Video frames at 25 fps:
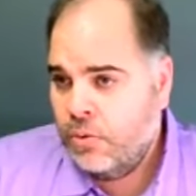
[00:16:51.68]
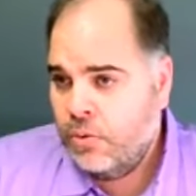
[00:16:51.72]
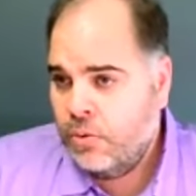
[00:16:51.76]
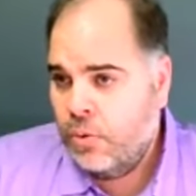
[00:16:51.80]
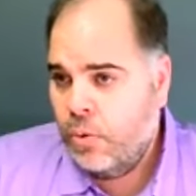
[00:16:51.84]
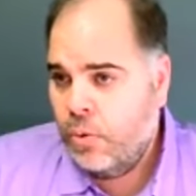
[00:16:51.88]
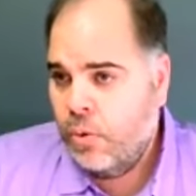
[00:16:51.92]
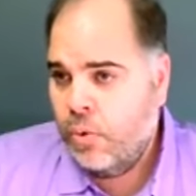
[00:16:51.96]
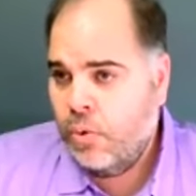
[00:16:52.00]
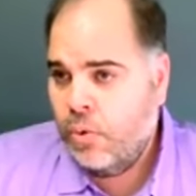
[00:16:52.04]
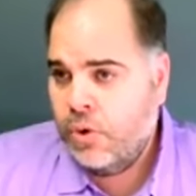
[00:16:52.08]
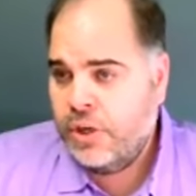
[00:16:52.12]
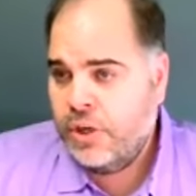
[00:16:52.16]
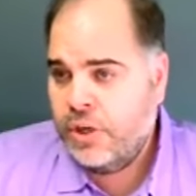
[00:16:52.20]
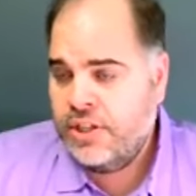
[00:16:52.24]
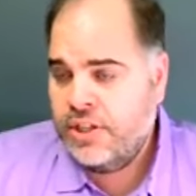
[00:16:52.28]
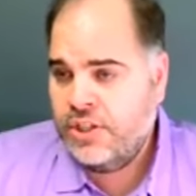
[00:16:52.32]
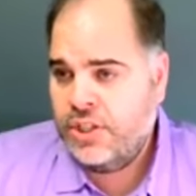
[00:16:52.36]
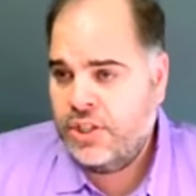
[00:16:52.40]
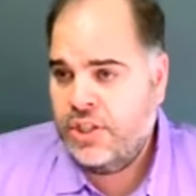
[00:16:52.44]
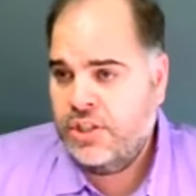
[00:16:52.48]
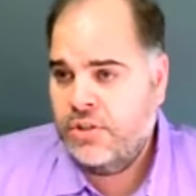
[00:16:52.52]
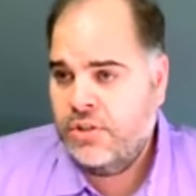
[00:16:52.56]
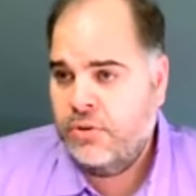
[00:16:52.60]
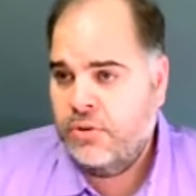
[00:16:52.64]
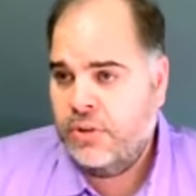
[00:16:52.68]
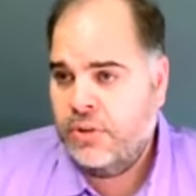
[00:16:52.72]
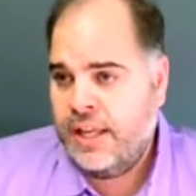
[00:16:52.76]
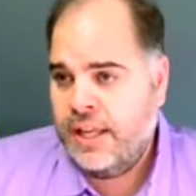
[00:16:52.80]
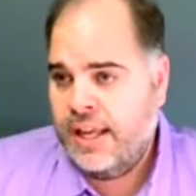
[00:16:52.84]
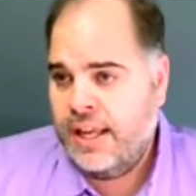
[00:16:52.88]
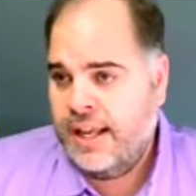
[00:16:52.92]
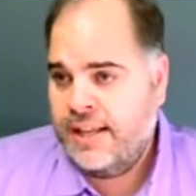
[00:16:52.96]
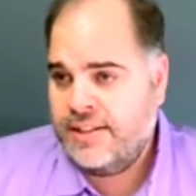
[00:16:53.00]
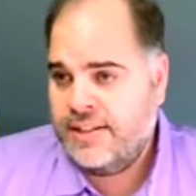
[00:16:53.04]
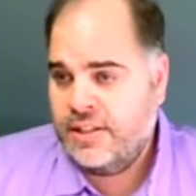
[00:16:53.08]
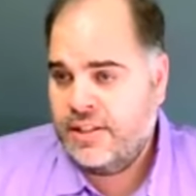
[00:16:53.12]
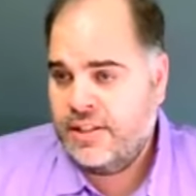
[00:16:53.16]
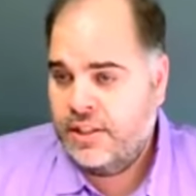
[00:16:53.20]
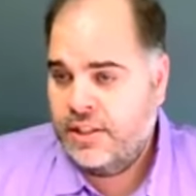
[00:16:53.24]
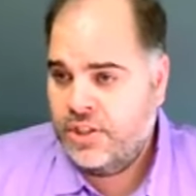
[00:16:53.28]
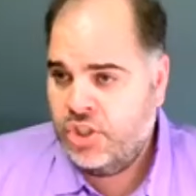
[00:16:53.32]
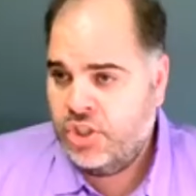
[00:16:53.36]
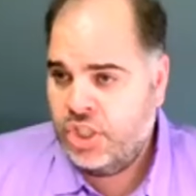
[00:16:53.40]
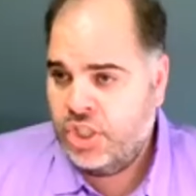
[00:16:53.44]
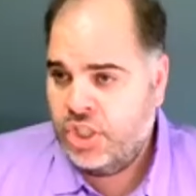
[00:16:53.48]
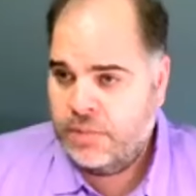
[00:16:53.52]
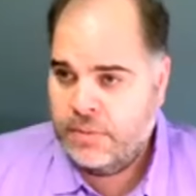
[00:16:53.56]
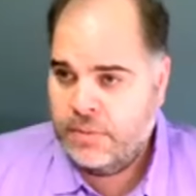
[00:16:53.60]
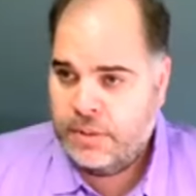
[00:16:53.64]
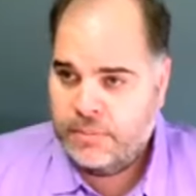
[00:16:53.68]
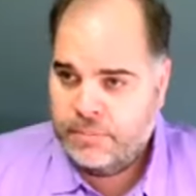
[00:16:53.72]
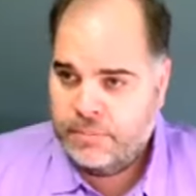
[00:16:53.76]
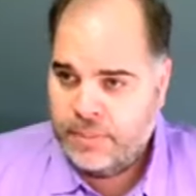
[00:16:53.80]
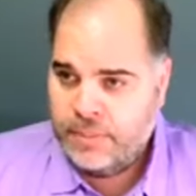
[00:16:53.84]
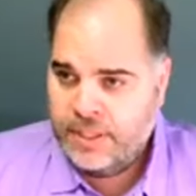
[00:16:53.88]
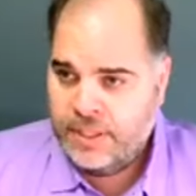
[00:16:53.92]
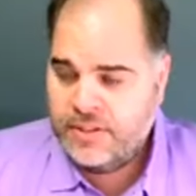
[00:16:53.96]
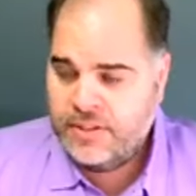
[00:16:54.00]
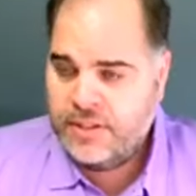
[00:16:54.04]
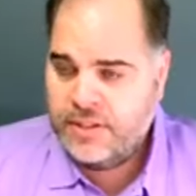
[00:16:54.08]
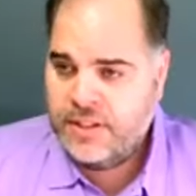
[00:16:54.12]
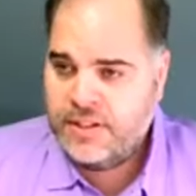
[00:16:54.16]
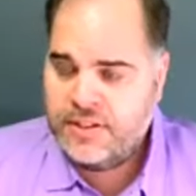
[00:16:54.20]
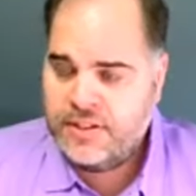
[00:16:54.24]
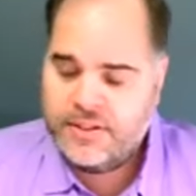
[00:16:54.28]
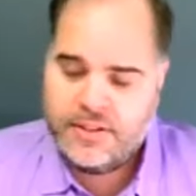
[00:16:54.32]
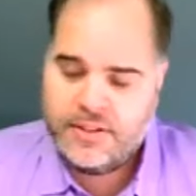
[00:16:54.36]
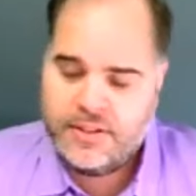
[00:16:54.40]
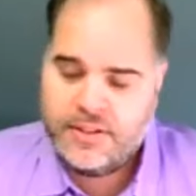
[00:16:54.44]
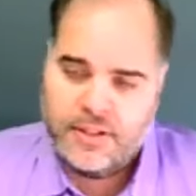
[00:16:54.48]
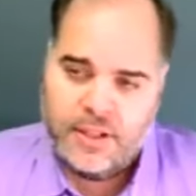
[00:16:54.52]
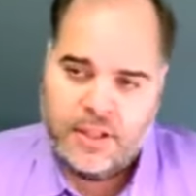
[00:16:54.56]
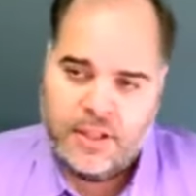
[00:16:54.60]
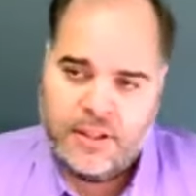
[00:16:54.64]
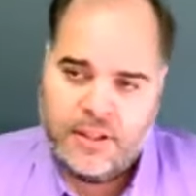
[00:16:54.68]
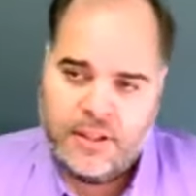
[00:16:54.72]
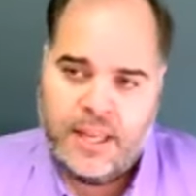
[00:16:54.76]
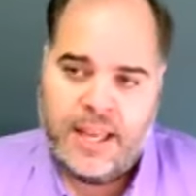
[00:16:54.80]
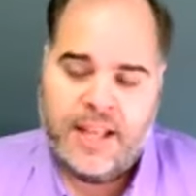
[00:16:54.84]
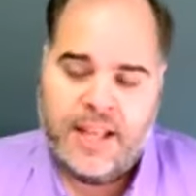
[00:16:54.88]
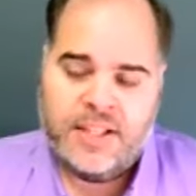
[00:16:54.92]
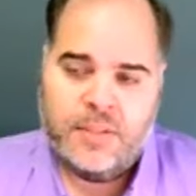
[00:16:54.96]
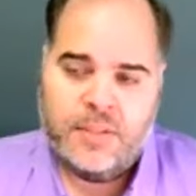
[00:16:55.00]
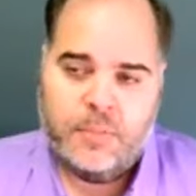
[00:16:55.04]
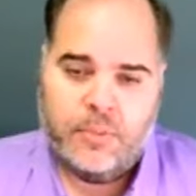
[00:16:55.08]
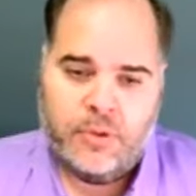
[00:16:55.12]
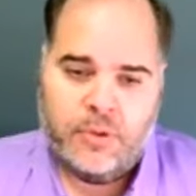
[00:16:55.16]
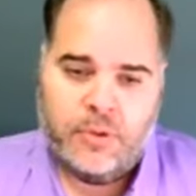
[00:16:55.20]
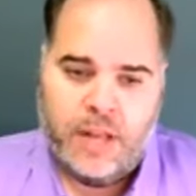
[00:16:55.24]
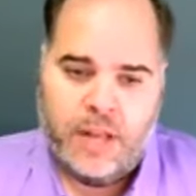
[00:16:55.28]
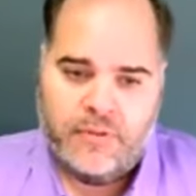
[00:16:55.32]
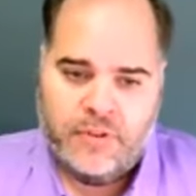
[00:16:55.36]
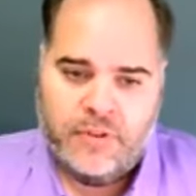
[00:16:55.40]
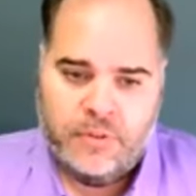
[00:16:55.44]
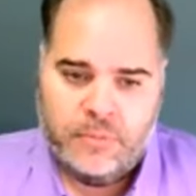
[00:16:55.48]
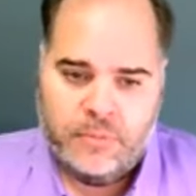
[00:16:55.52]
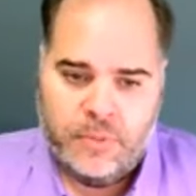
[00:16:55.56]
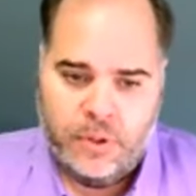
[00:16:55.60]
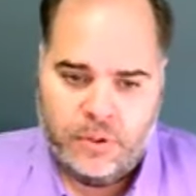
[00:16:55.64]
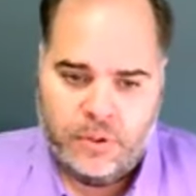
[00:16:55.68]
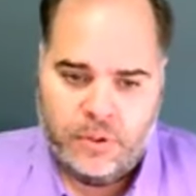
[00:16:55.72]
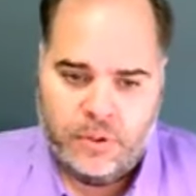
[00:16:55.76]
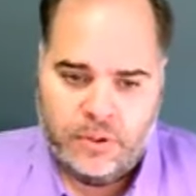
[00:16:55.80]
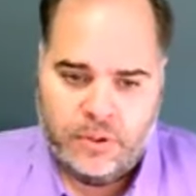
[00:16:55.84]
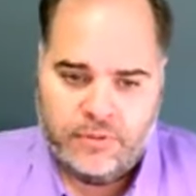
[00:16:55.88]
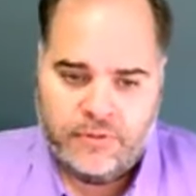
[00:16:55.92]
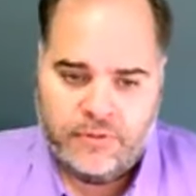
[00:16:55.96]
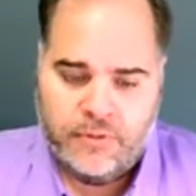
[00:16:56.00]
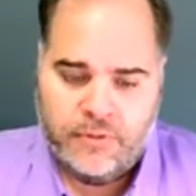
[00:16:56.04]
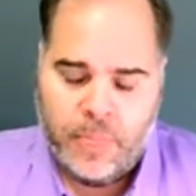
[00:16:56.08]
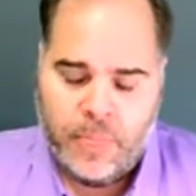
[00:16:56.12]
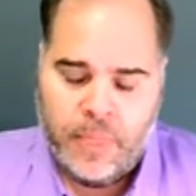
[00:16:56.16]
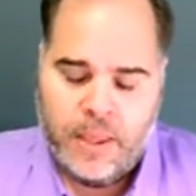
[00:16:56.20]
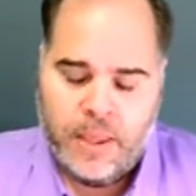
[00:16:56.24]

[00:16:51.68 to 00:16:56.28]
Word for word: or is she doing it as a legitimate business that has a profit motive?